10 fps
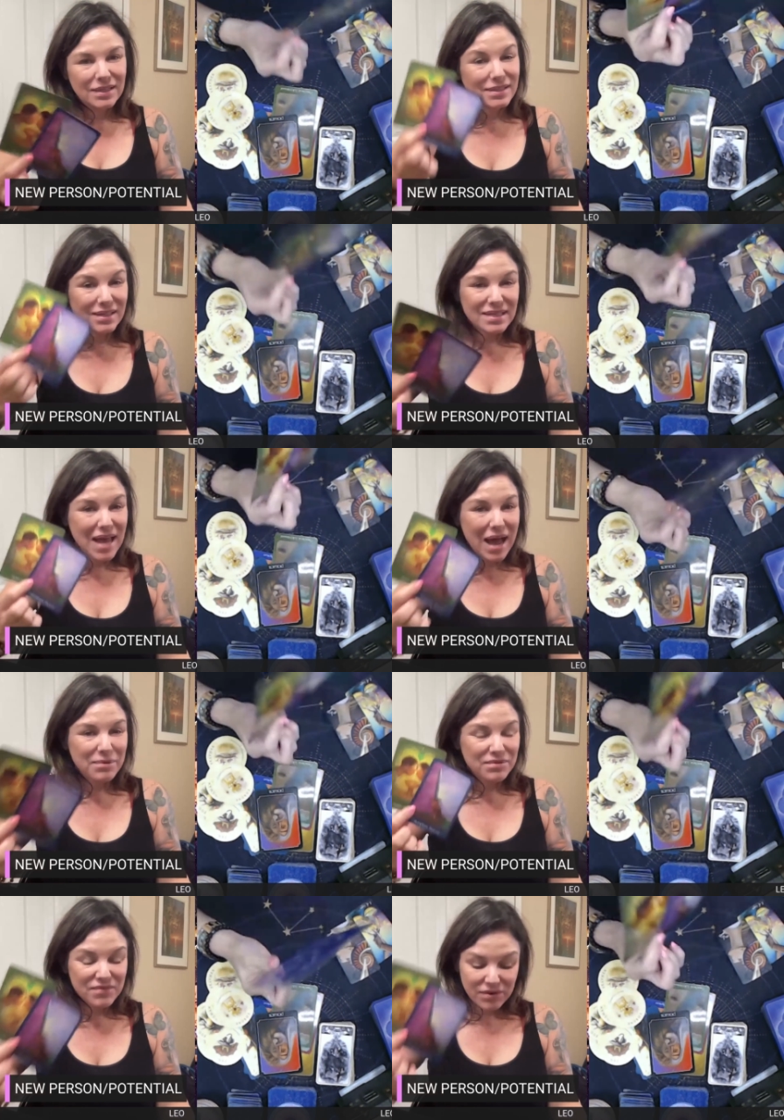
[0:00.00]
This doesn't
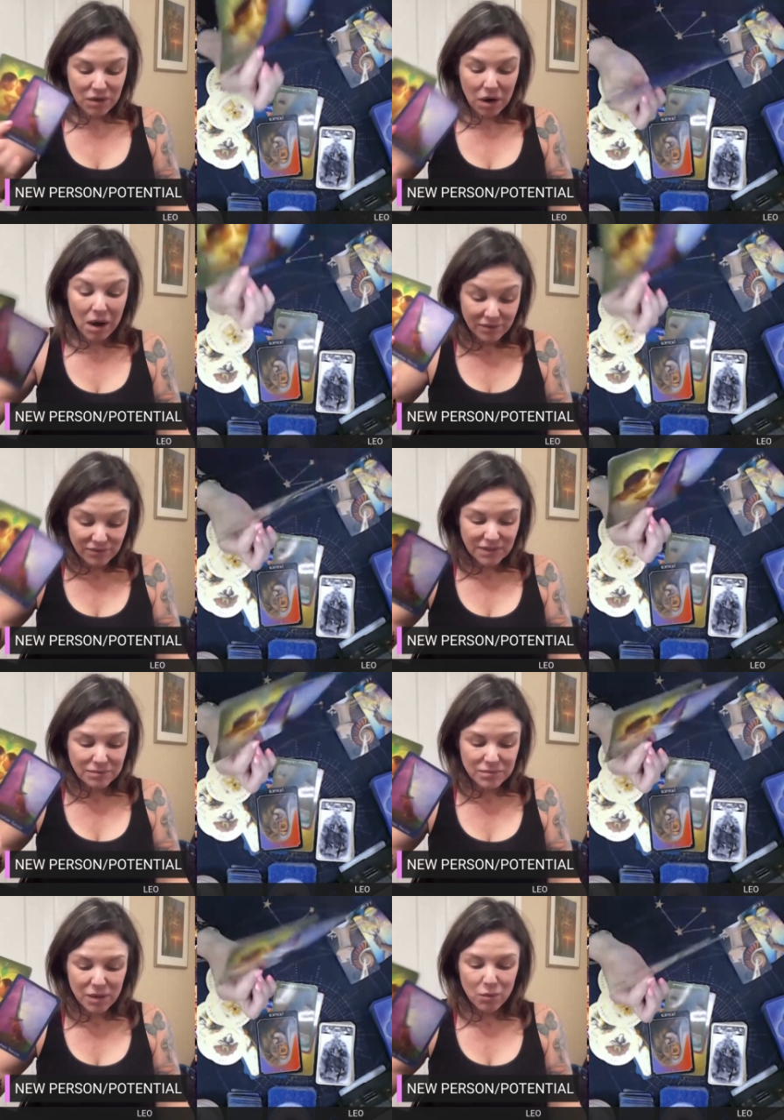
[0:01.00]
happen very
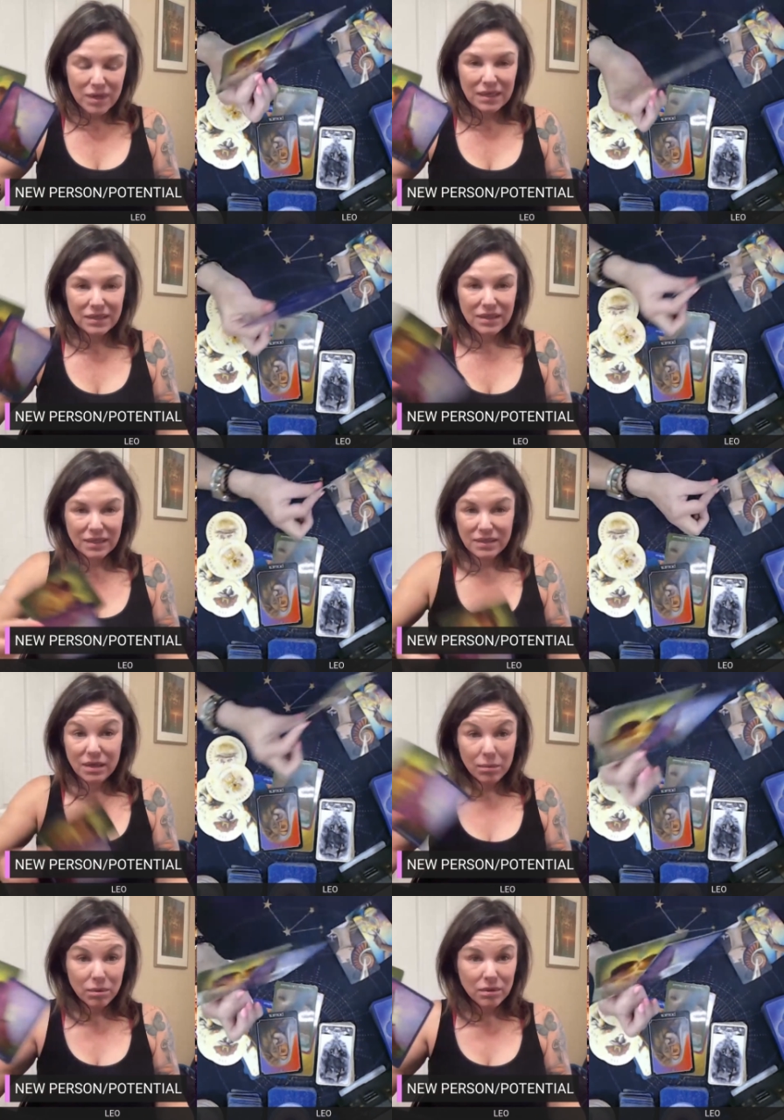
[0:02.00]
often, but when it like
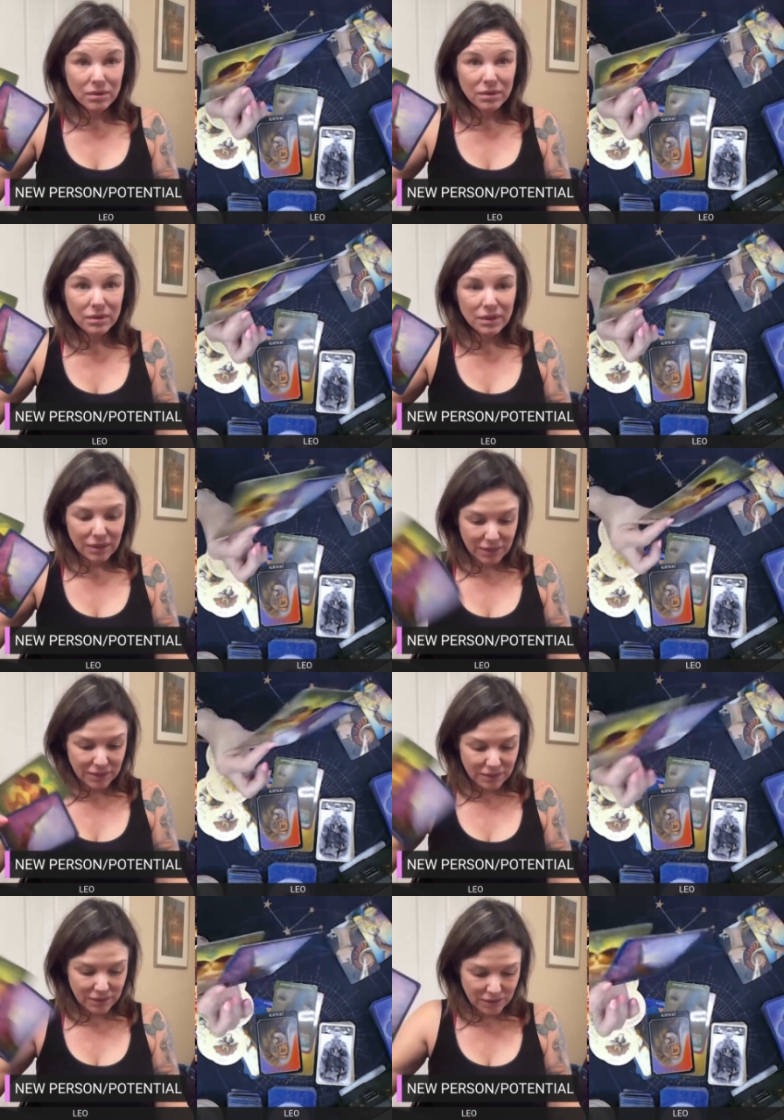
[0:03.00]
double
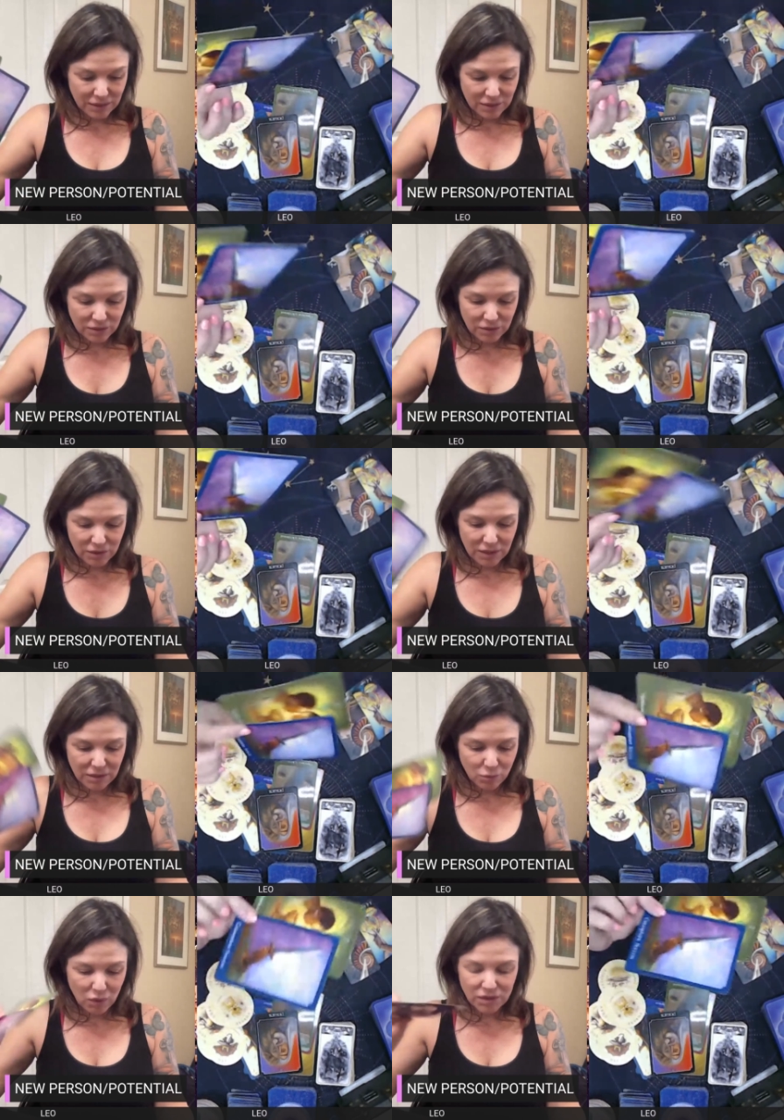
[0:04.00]
like uh, you know you
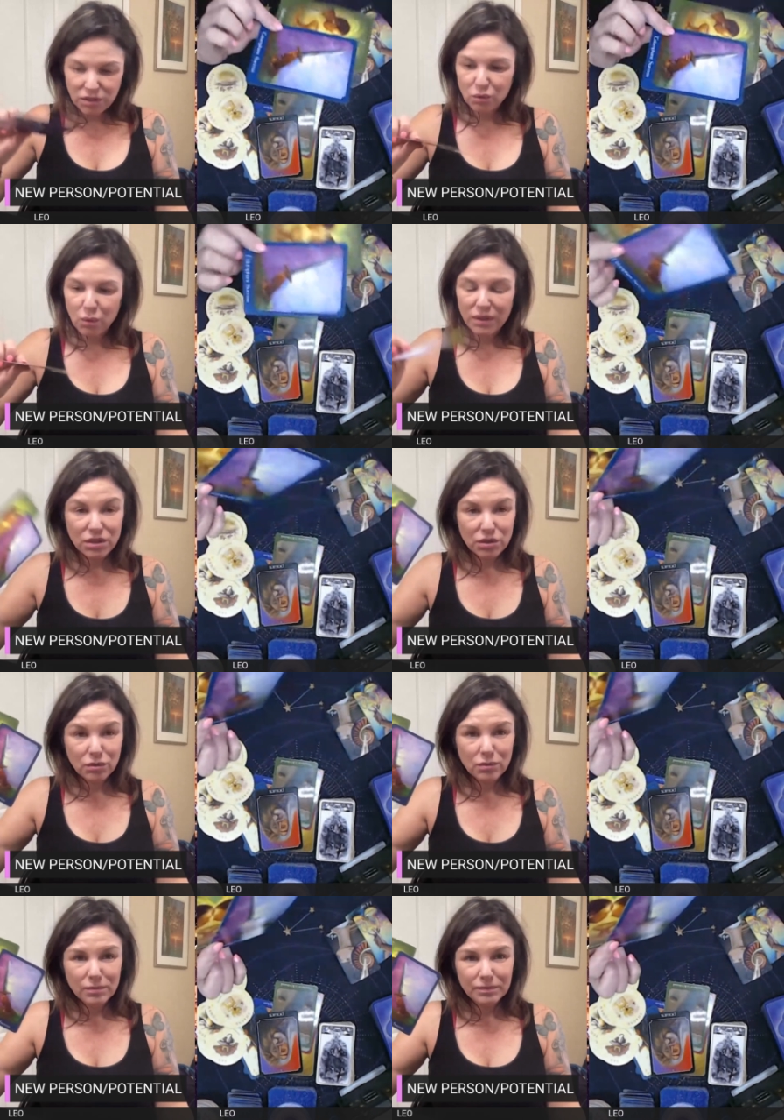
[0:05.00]
got
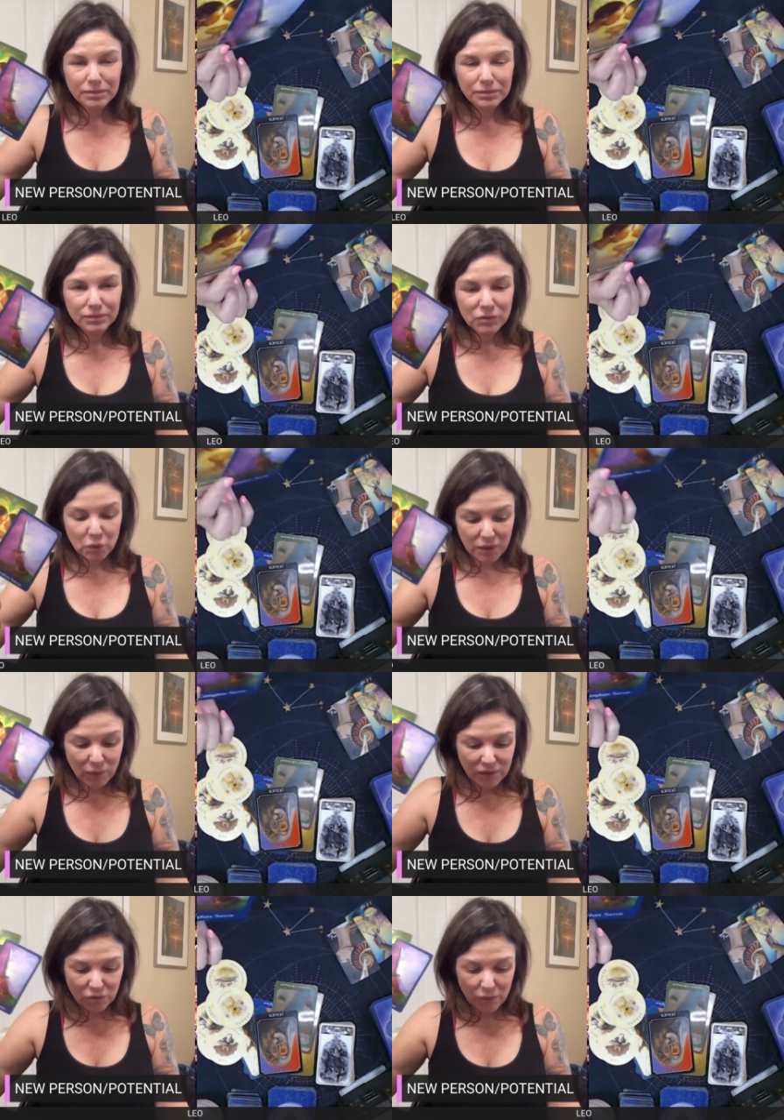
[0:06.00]
1212
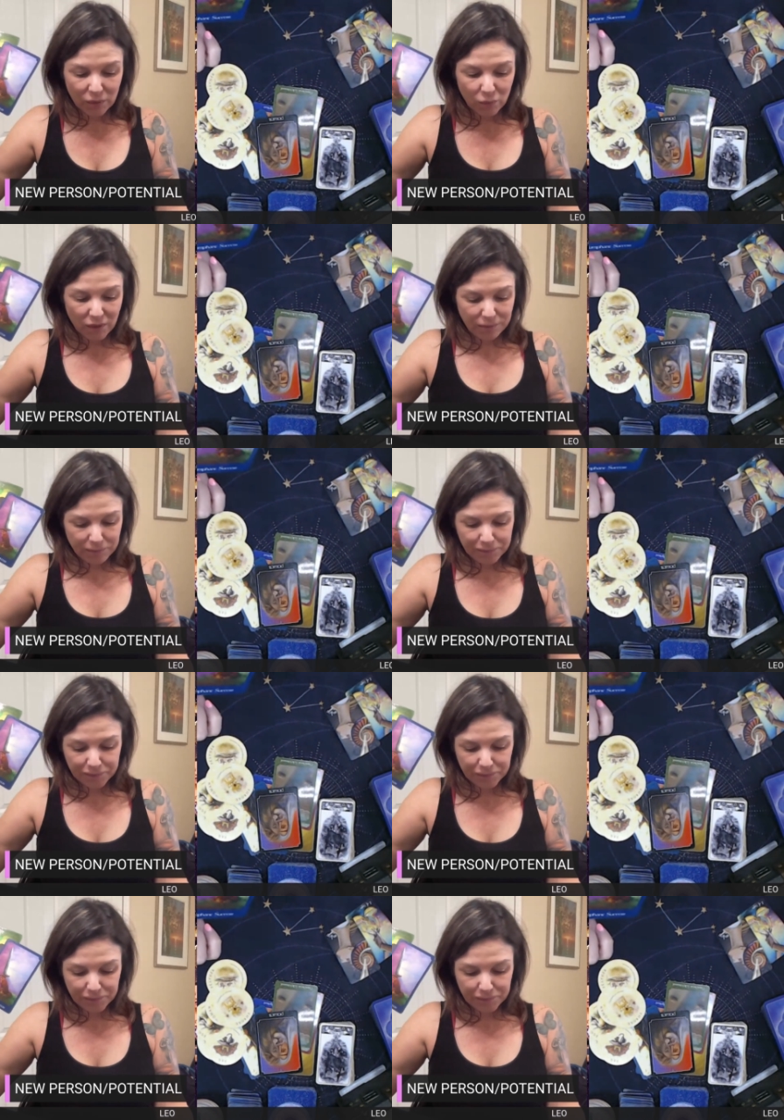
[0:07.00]
2121